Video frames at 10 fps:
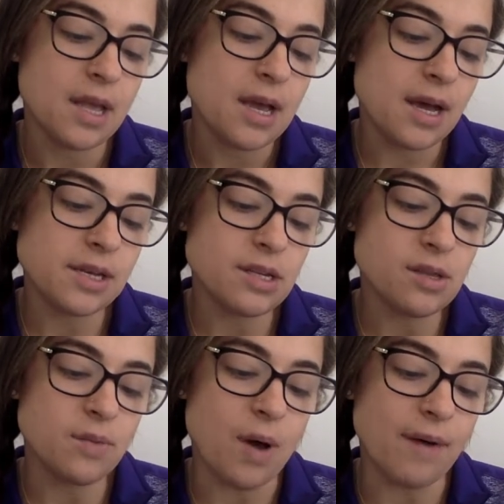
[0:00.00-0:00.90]
Under
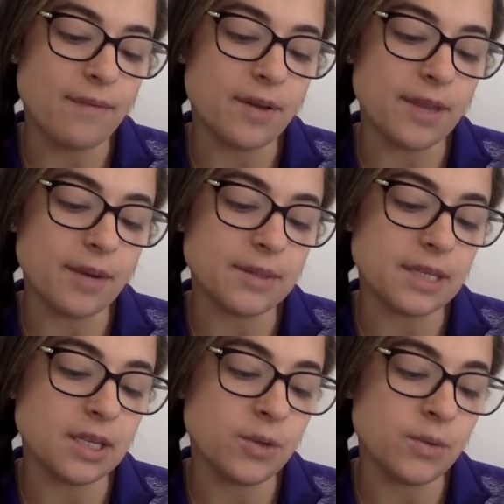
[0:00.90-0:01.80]
the waffle, there was a
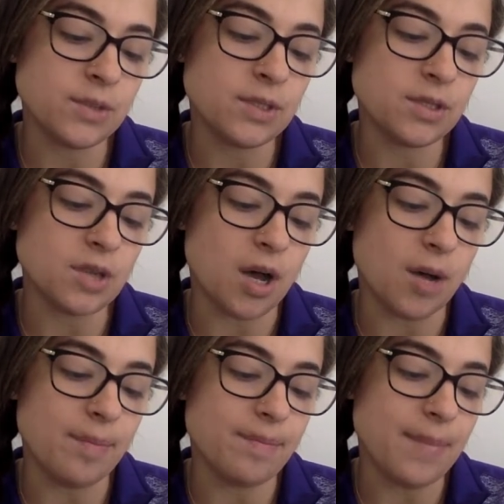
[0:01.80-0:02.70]
used
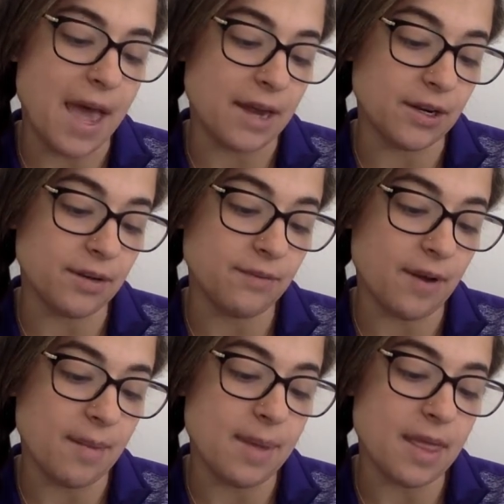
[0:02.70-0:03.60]
doll pattern
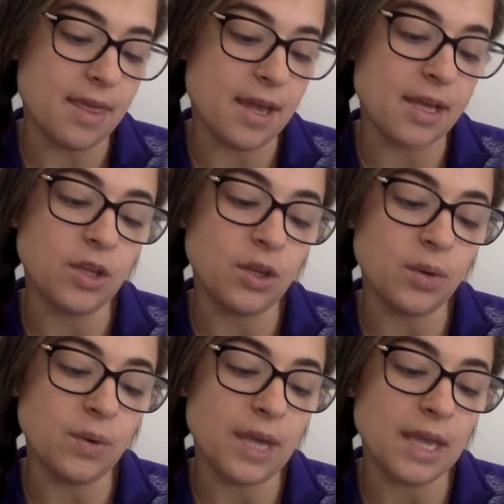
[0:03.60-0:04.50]
from the
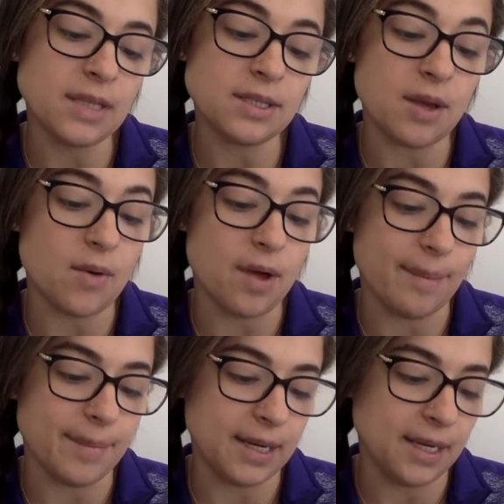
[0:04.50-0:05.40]
You Can Sew
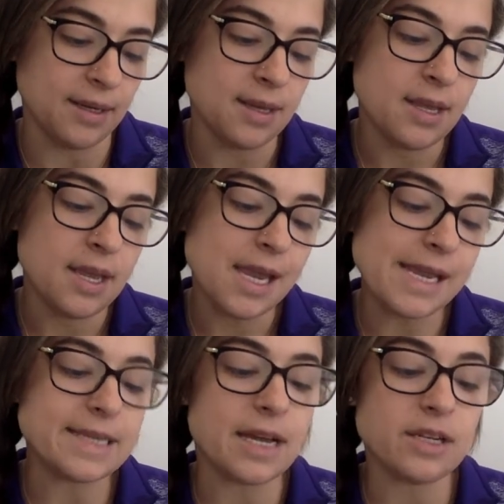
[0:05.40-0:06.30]
Company,
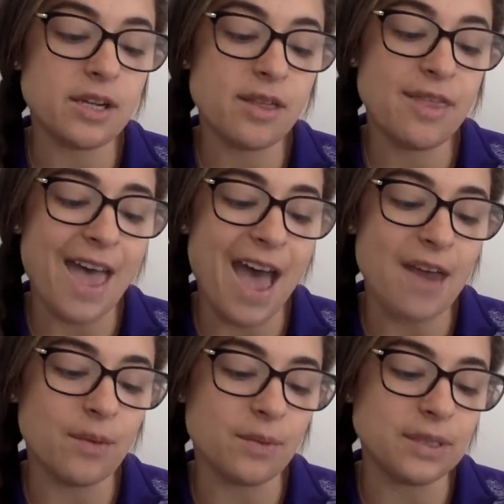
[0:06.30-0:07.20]
and under
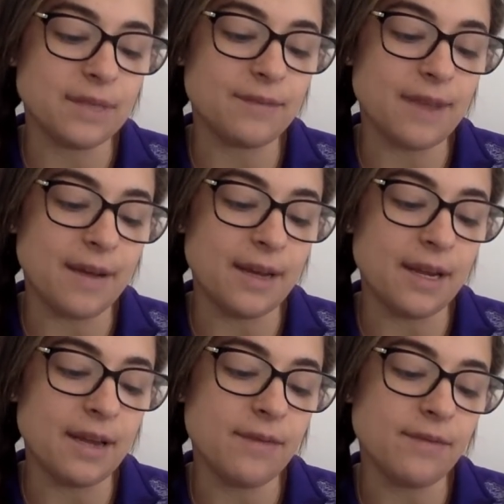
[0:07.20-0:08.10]
that was the
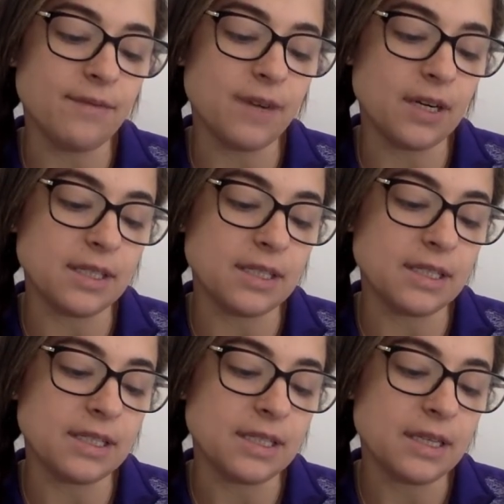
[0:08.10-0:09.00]
very
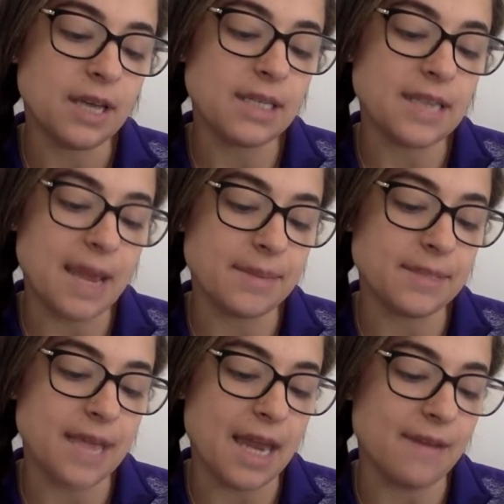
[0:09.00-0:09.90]
first
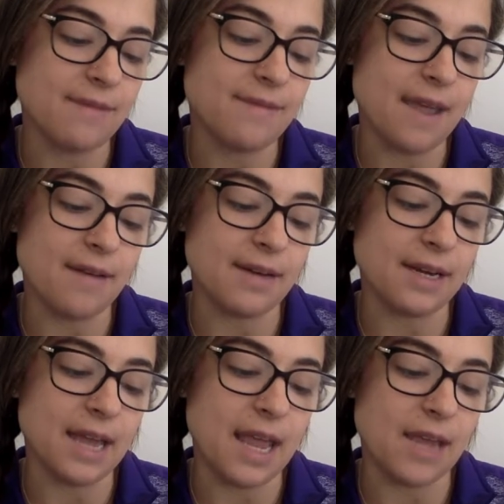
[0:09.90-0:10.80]
attempt at a
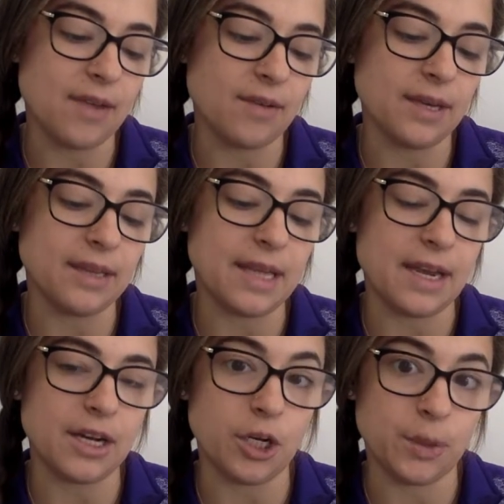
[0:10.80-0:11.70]
very angry letter.